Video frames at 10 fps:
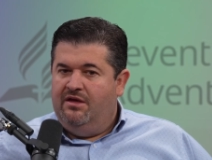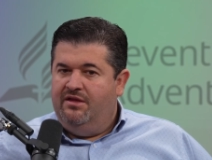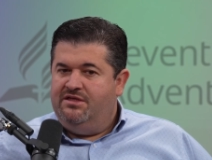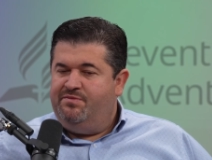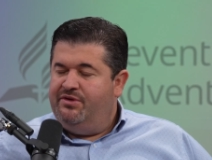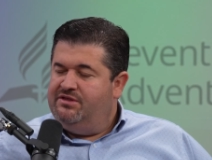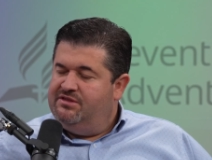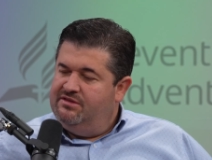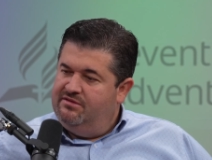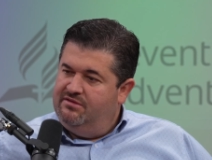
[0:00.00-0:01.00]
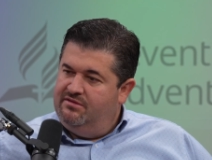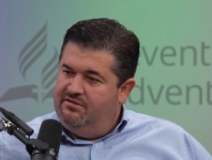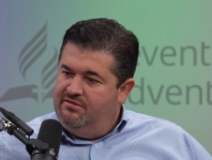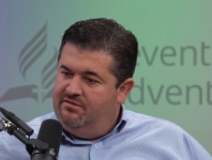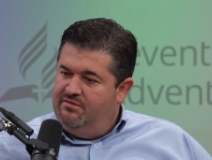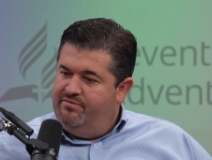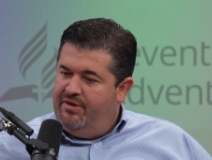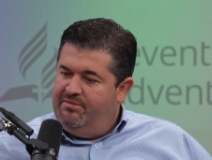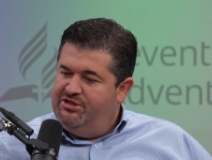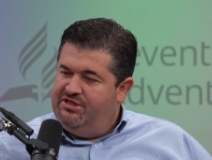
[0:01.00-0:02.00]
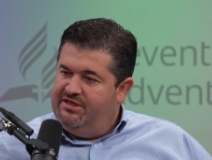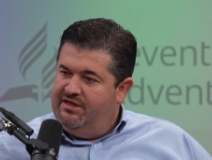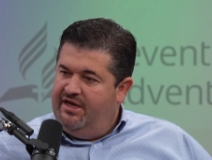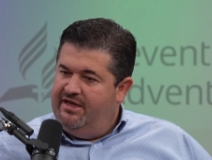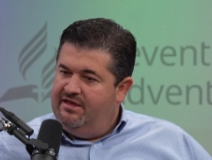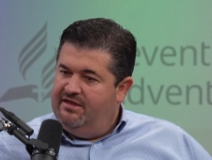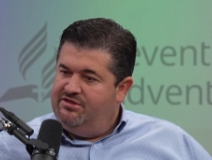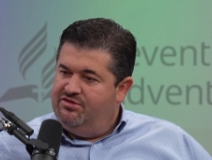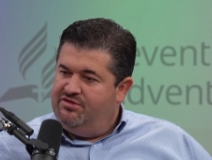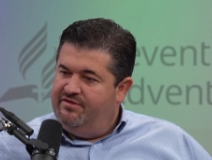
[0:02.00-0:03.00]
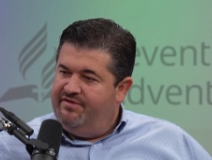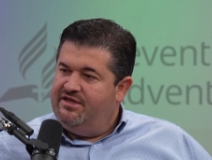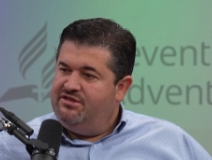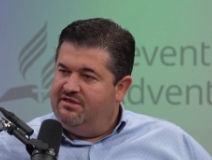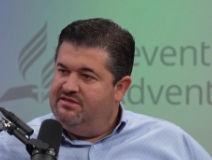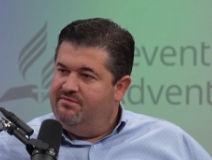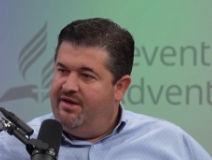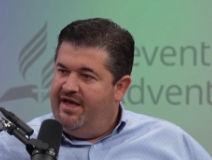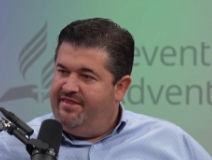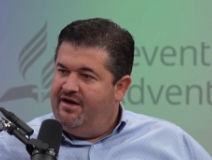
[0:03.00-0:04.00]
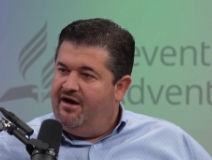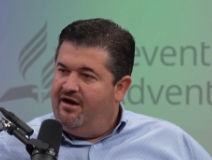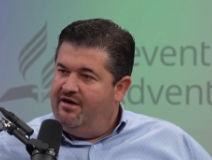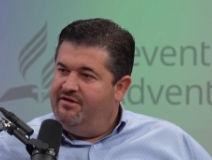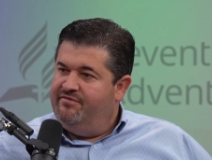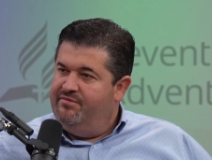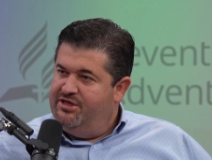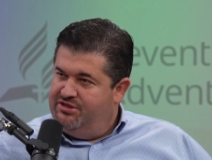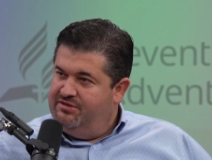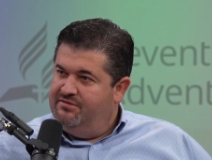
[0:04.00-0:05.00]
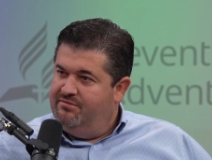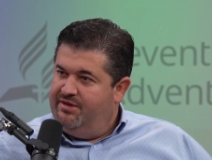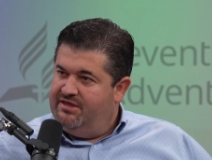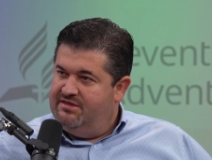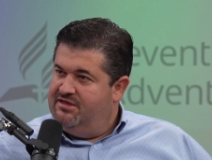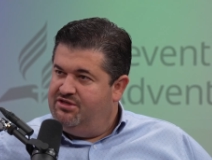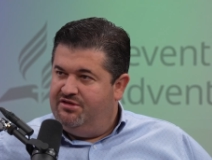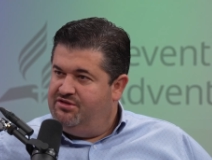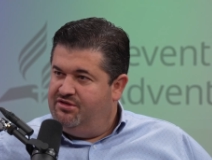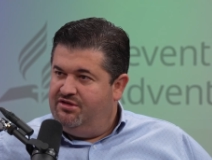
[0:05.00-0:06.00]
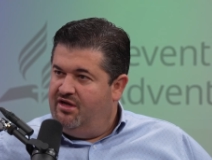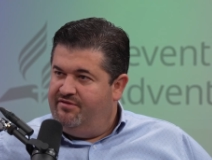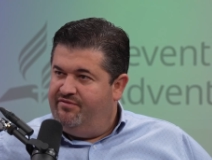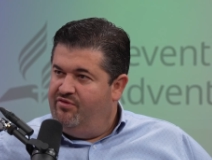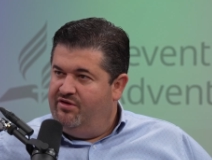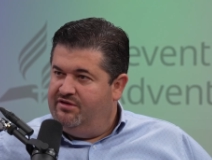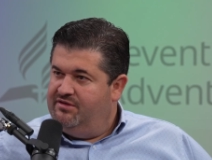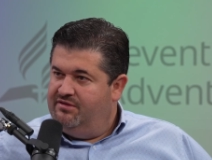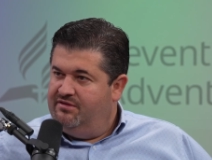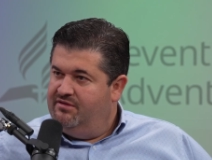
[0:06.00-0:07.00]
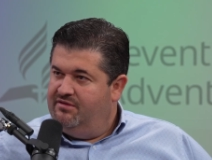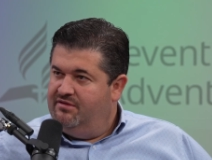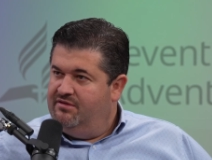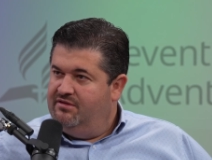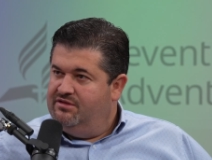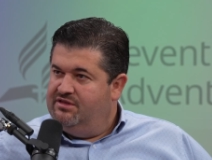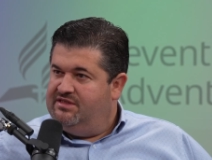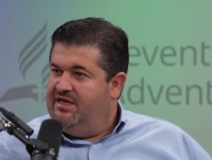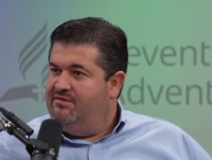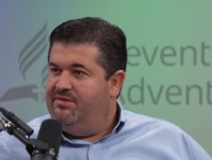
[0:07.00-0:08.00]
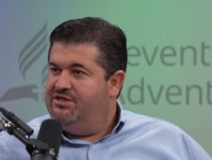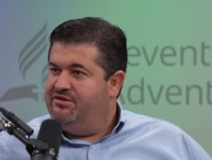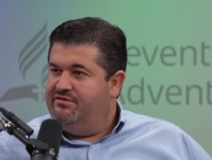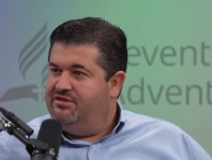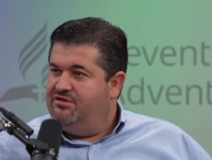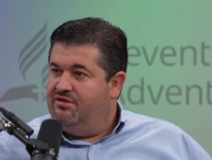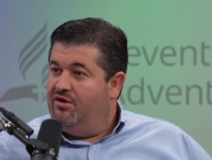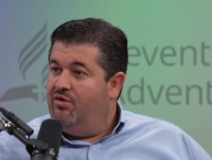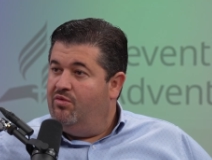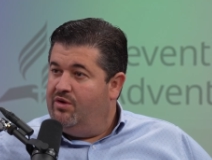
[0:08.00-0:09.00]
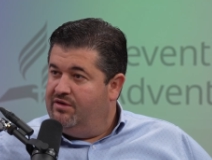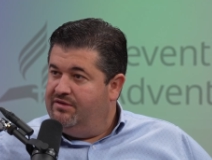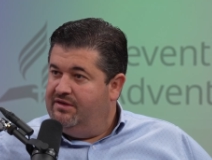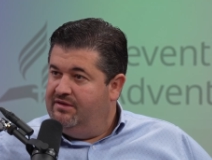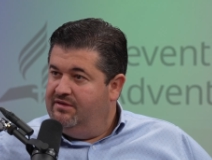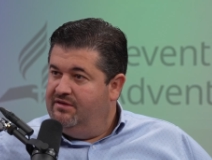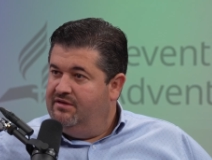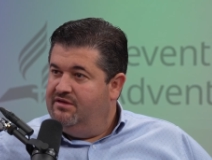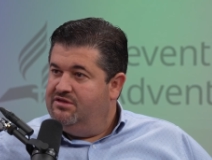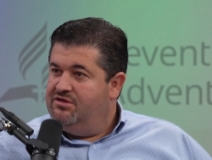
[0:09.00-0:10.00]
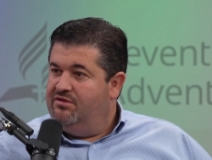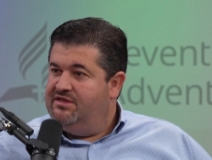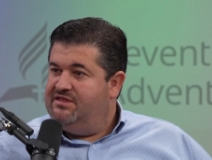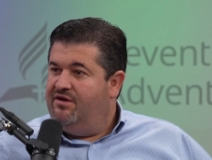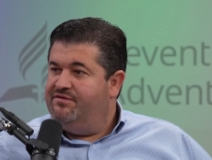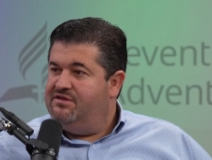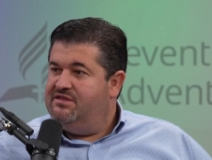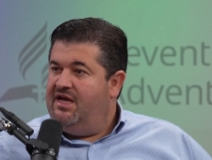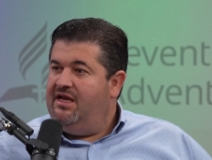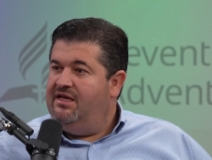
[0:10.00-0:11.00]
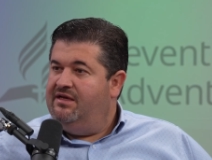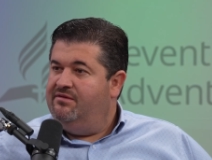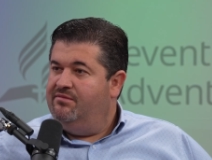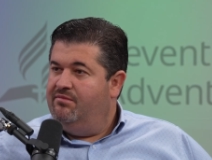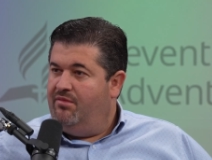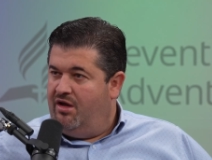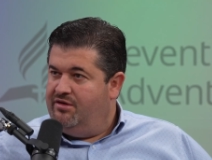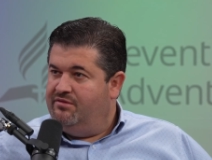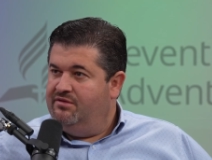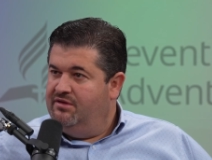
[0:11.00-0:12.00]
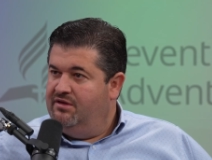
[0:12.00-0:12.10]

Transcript: this puts publishing and literature evangelism at the heart of mission because the church could not afford to send missionaries to the whole world. That's right. So the self-sustaining model